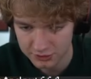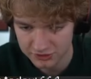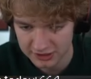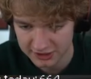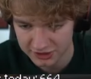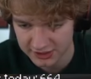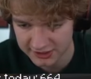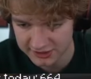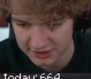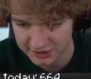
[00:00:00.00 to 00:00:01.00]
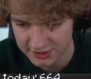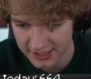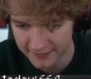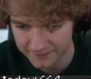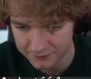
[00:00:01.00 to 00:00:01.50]
Ditch this, ditch
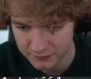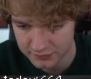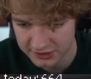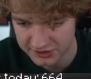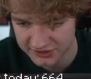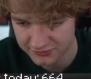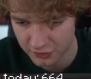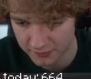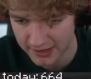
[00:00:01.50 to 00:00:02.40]
that, ditch this dumb